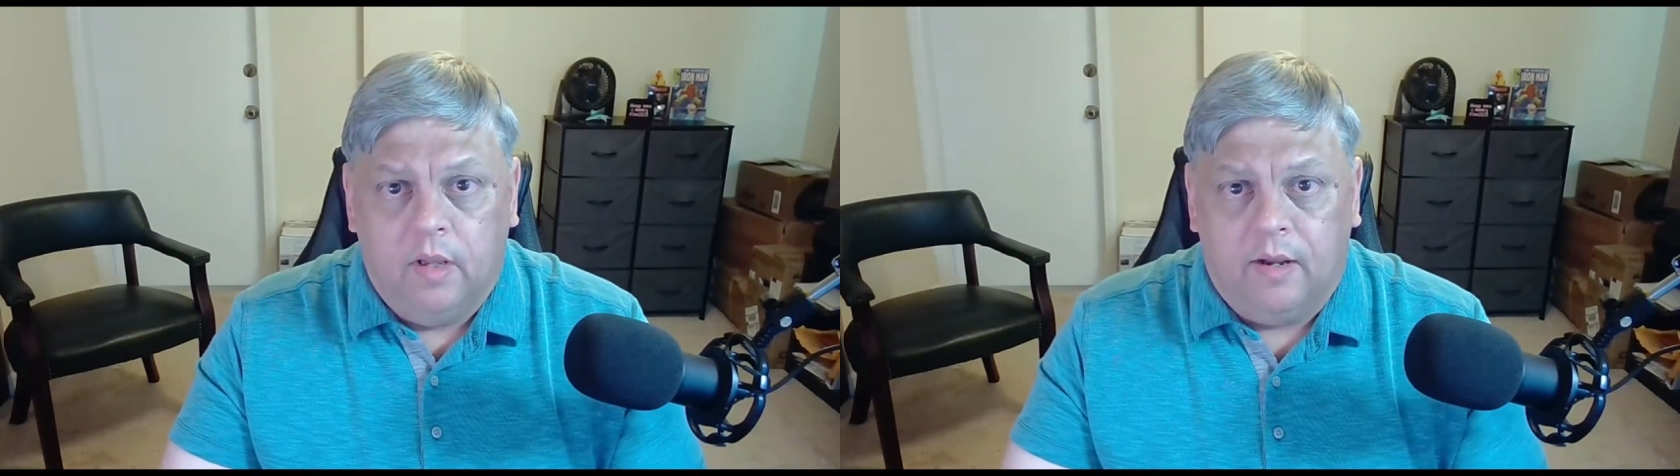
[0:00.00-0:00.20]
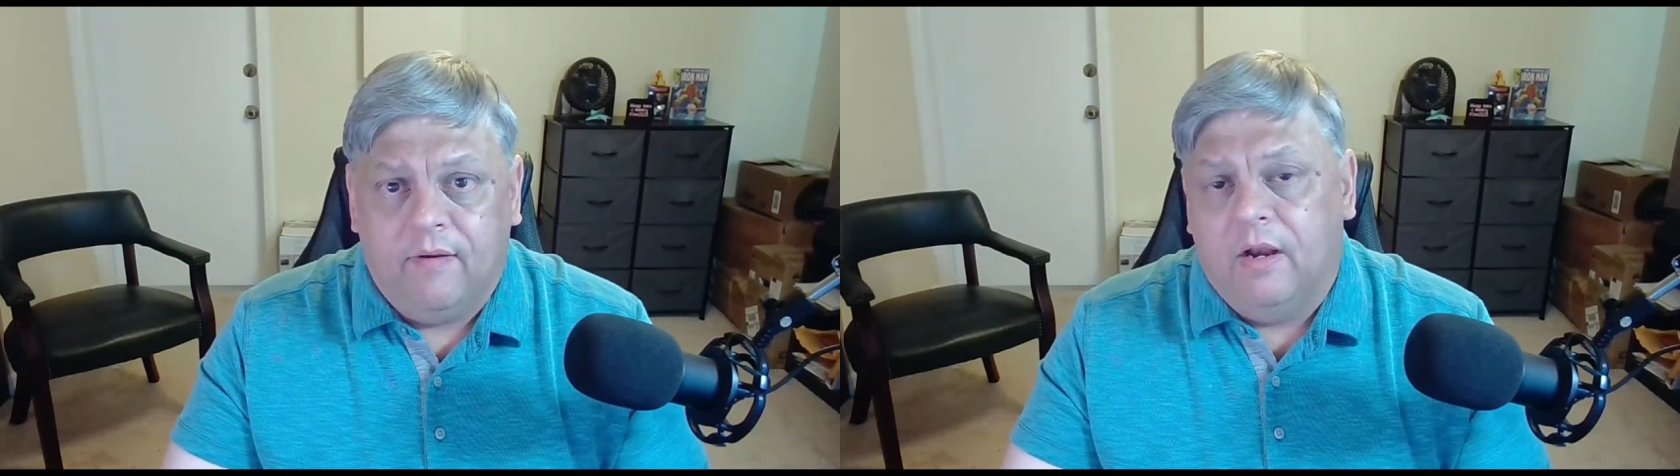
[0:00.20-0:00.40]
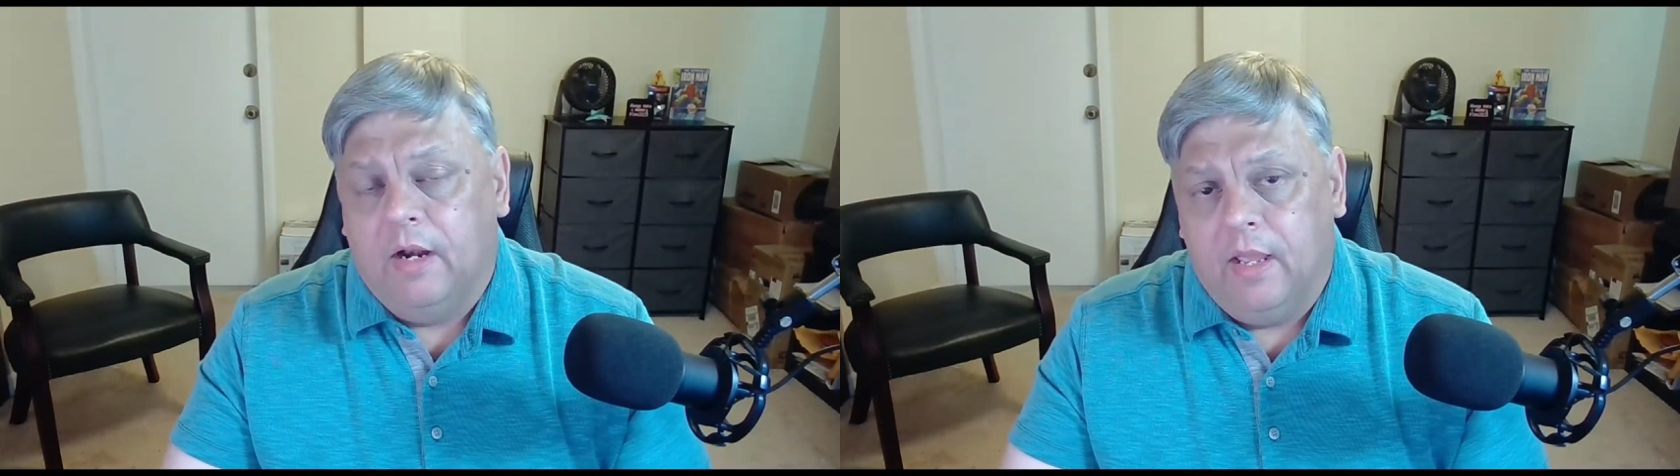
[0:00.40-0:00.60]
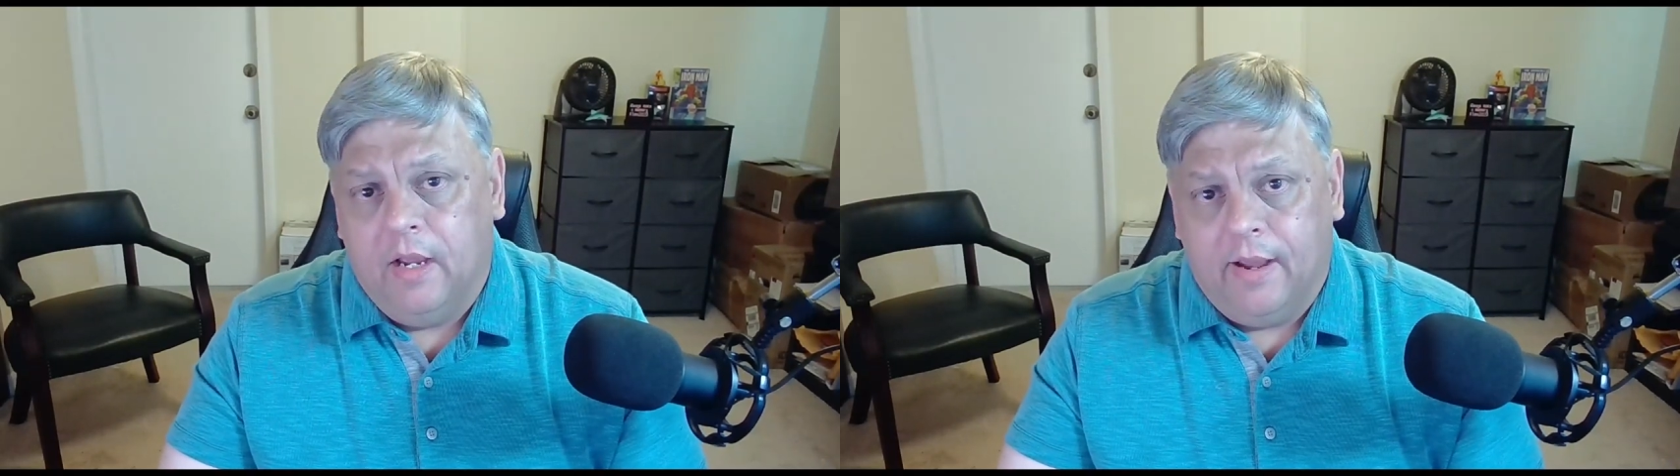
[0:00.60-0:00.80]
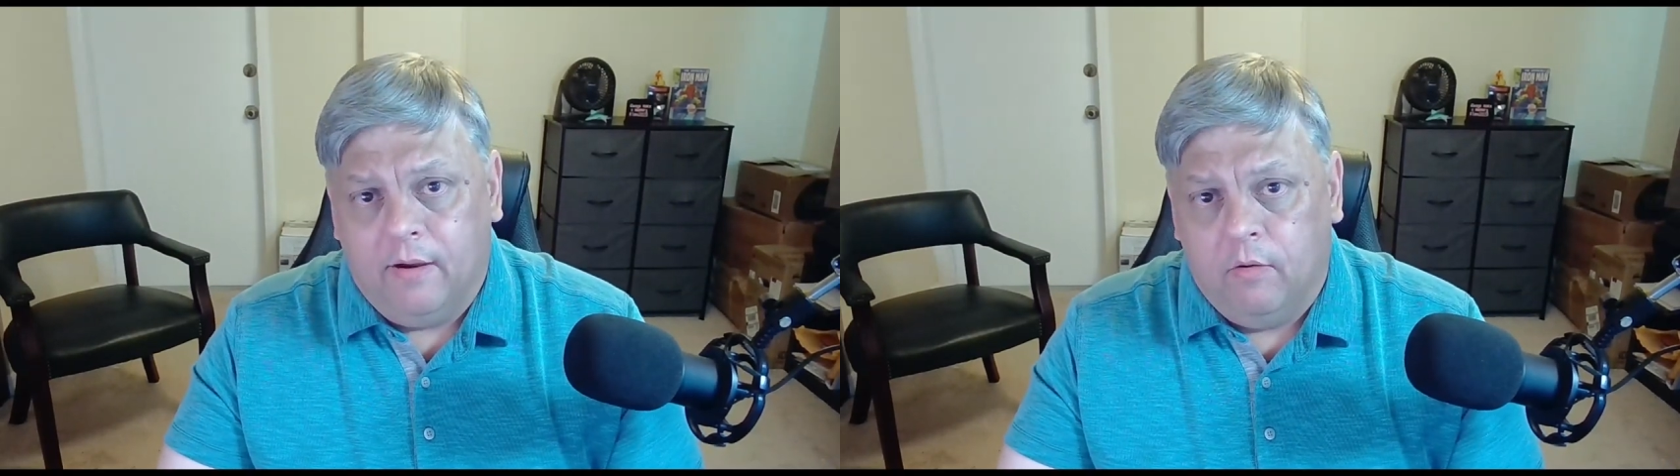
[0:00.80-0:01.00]
I got an
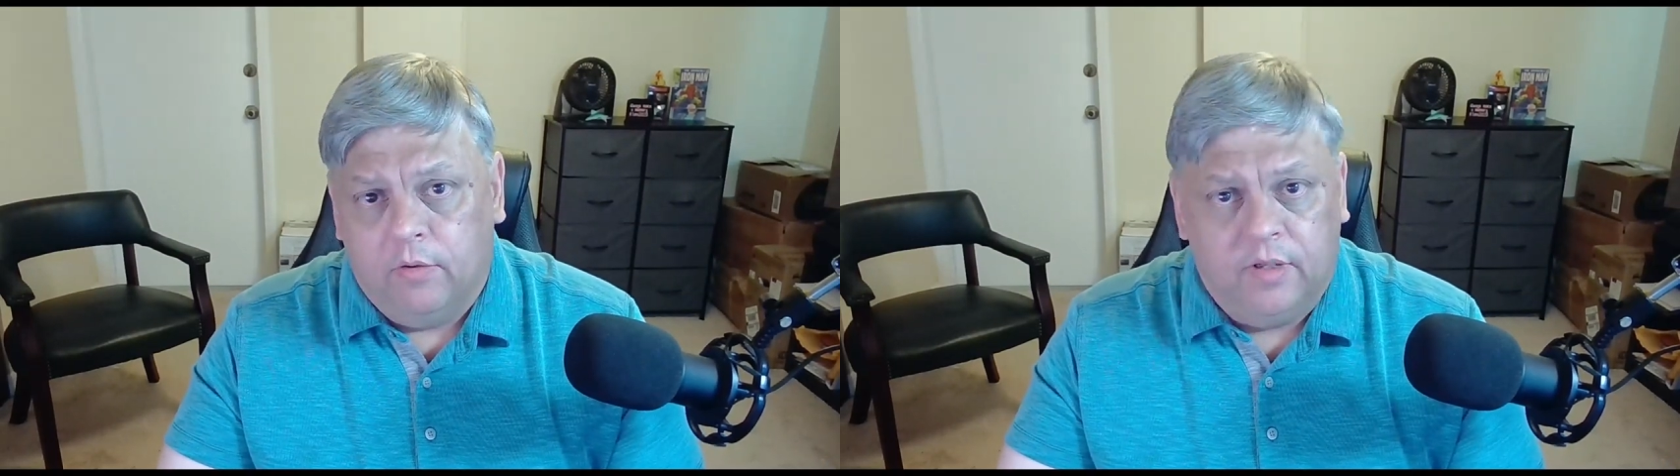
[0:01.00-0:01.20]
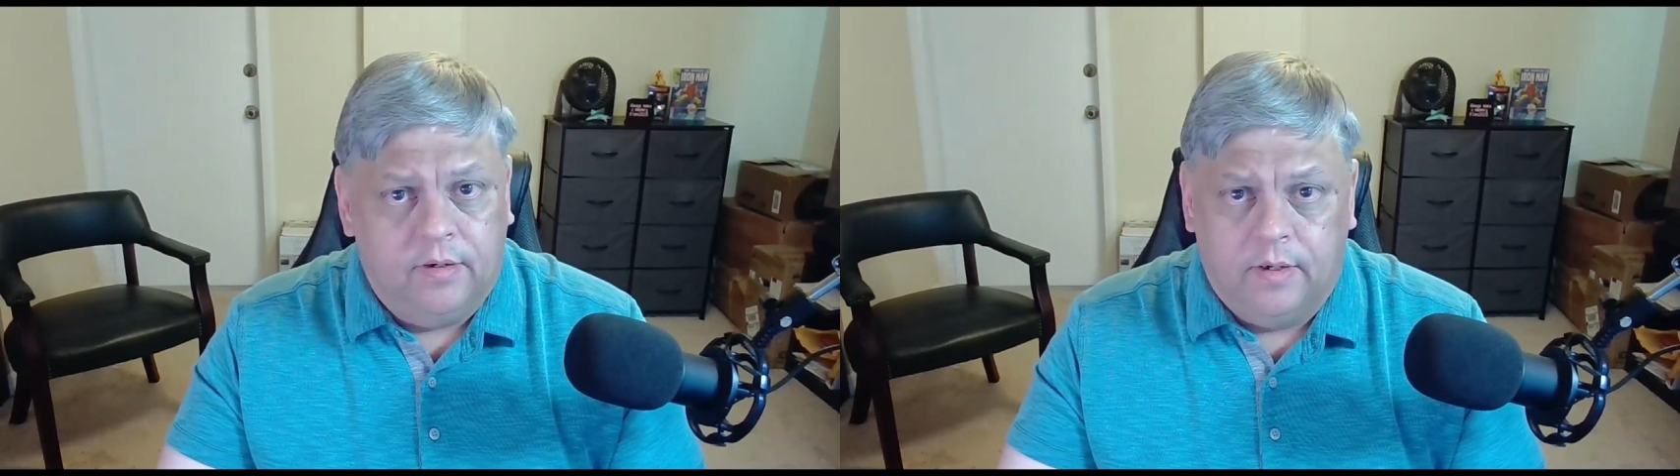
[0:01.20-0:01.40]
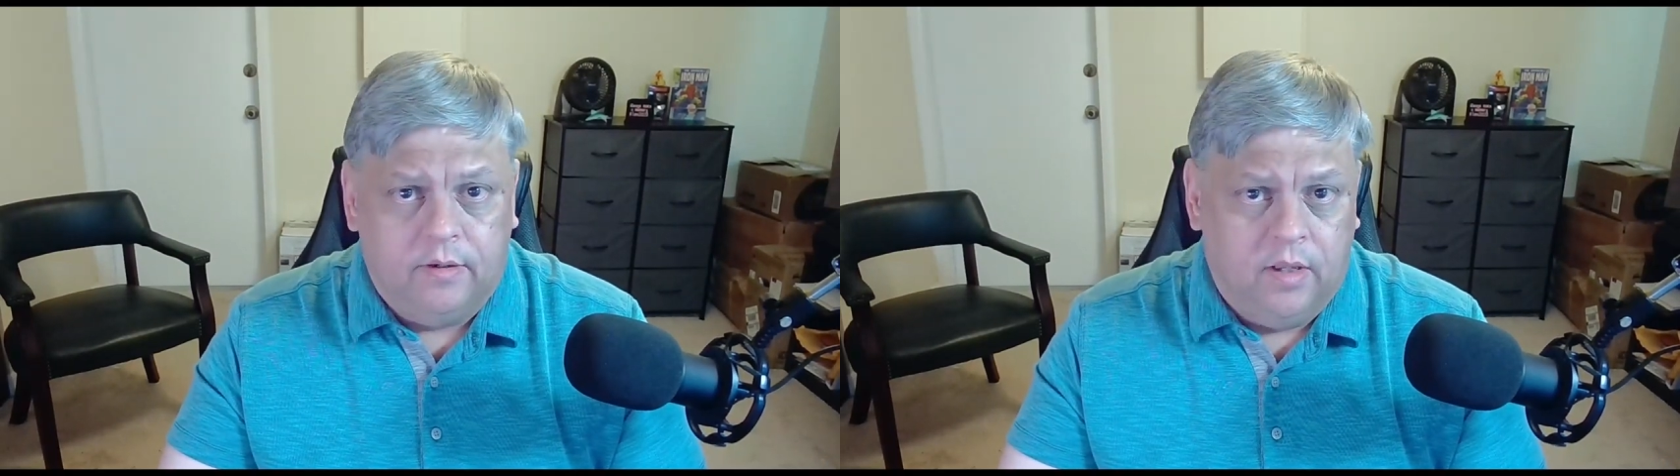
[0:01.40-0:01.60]
AIO that doesn't